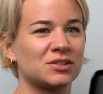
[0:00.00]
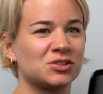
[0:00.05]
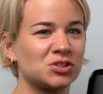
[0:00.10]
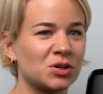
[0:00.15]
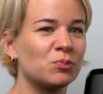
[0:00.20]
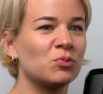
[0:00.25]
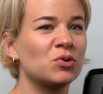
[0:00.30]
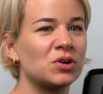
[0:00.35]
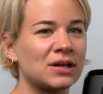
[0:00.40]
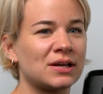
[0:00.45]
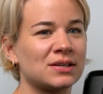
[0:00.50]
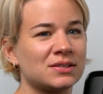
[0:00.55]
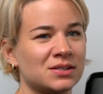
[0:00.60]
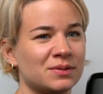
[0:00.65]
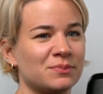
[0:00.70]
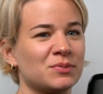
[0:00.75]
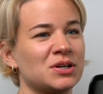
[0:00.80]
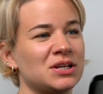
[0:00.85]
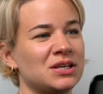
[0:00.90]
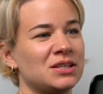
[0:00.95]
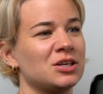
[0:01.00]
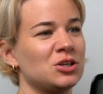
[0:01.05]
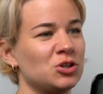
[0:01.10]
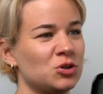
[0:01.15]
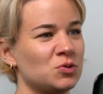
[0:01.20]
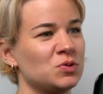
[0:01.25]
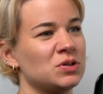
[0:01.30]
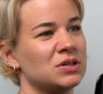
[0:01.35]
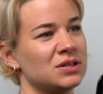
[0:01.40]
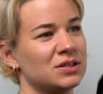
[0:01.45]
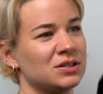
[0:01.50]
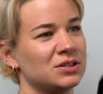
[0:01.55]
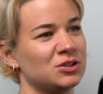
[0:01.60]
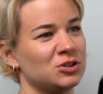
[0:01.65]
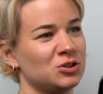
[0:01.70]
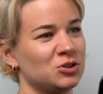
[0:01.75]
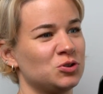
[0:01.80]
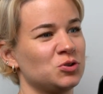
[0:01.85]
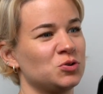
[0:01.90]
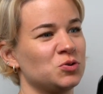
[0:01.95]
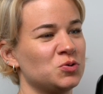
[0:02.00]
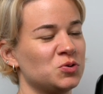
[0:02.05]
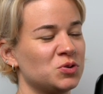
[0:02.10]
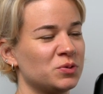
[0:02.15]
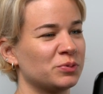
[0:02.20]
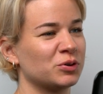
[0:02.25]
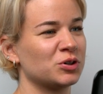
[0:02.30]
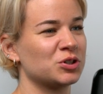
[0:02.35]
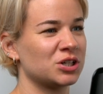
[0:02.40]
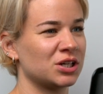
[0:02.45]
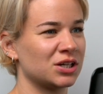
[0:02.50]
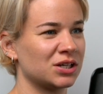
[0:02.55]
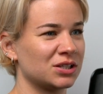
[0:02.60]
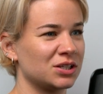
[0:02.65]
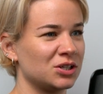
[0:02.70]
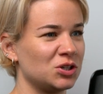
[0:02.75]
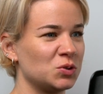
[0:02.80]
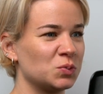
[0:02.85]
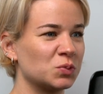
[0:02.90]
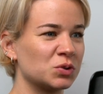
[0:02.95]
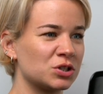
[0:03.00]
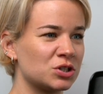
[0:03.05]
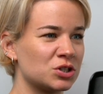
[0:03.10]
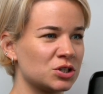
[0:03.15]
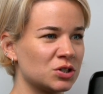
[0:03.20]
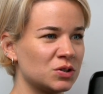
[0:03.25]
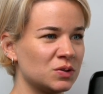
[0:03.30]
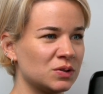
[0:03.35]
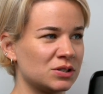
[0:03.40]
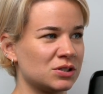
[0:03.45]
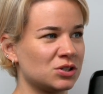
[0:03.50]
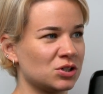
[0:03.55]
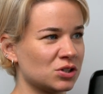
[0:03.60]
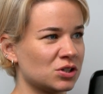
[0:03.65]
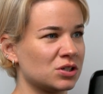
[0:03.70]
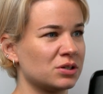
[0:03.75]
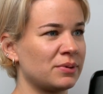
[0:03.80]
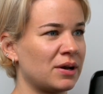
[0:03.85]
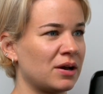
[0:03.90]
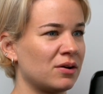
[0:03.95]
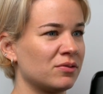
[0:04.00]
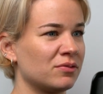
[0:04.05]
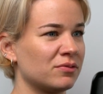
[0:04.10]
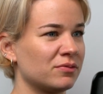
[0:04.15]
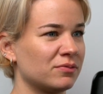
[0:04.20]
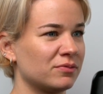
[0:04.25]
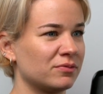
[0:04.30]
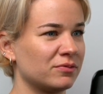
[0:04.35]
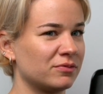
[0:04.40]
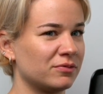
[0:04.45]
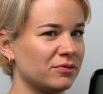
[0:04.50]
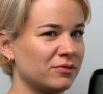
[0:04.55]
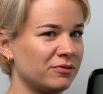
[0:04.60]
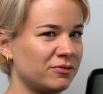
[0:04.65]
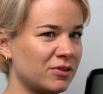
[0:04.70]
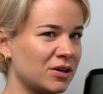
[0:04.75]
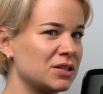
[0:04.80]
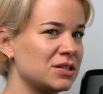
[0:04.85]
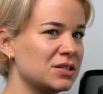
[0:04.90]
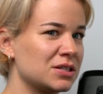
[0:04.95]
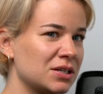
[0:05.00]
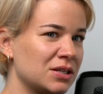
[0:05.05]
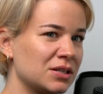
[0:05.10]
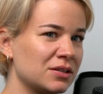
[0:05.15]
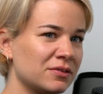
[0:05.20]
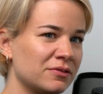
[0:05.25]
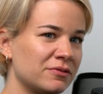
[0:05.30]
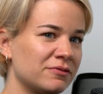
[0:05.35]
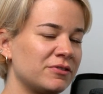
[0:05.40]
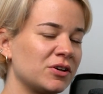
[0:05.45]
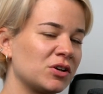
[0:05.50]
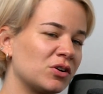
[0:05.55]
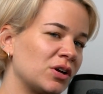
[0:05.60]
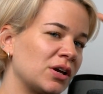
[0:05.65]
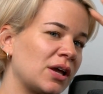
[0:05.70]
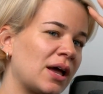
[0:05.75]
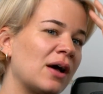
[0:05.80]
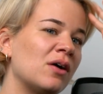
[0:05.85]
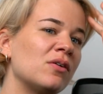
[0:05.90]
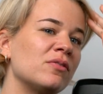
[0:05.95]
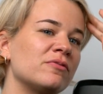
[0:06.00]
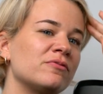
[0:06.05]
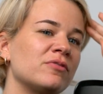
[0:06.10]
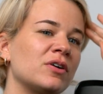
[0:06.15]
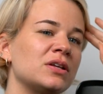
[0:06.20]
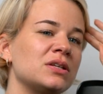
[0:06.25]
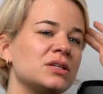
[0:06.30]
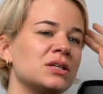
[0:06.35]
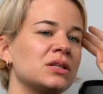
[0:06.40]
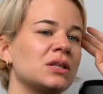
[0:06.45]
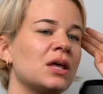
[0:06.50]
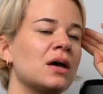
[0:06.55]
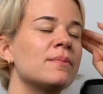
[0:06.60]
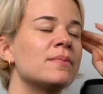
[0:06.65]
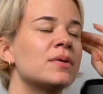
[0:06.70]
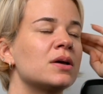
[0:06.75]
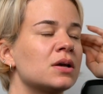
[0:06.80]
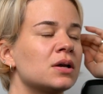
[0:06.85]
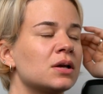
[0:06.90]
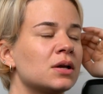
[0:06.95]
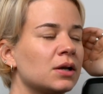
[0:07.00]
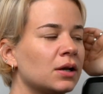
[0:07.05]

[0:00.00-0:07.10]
Someone has the money that you need to do the project that you want to do. It's just about figuring it out, finding them.